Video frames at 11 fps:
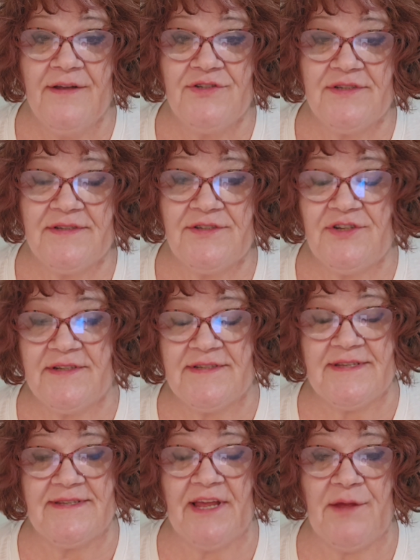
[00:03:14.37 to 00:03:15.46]
Just
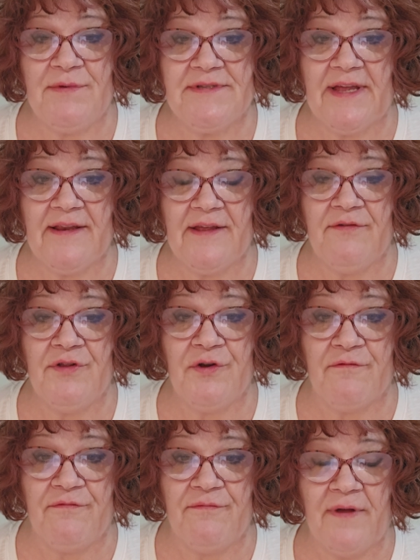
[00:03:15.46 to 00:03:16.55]
the same as like leaving your
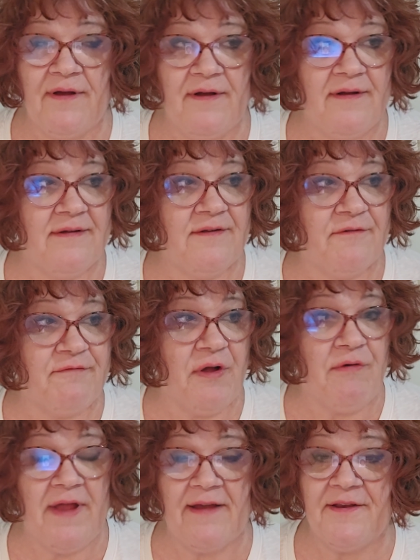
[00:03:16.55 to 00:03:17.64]

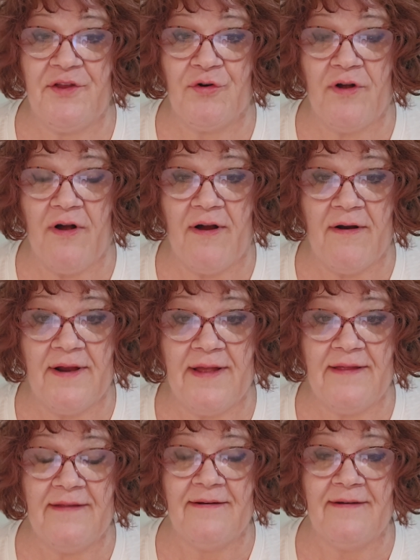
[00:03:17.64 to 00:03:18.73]
phone out in your car
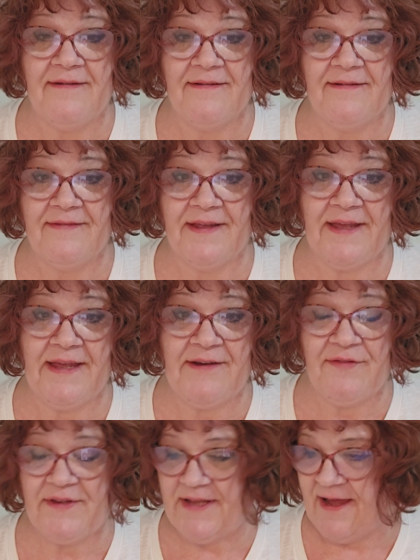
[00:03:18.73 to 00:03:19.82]
in the heat of
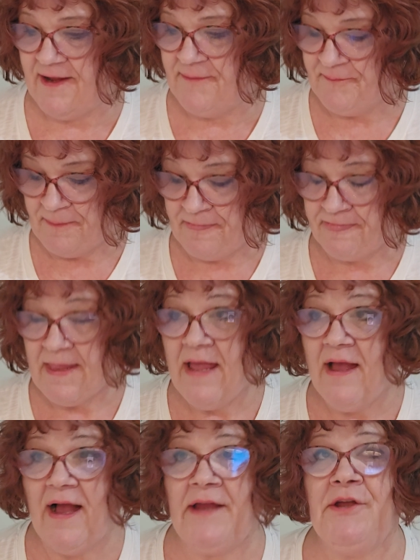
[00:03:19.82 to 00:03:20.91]
the day.
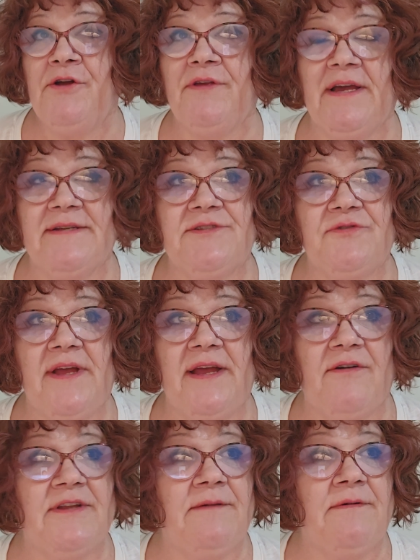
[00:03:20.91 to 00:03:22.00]
I know yesterday
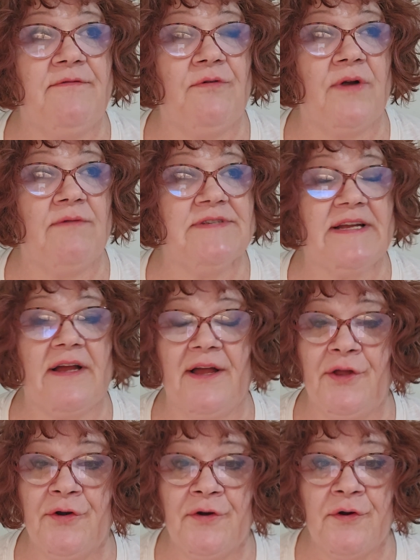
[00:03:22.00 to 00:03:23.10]
or day before it was like
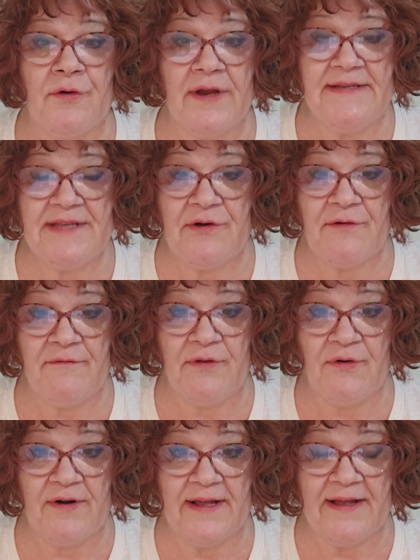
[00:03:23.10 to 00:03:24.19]
100 degrees here in
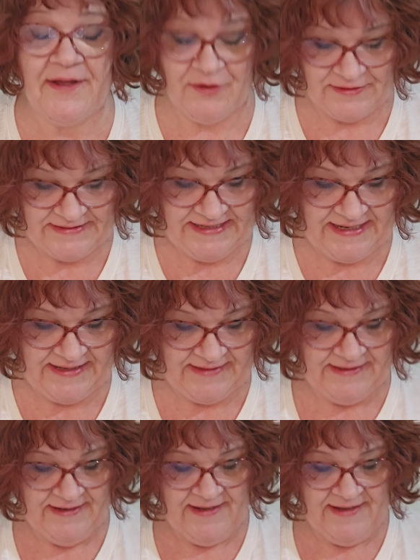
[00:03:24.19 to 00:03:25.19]
Florida, 110.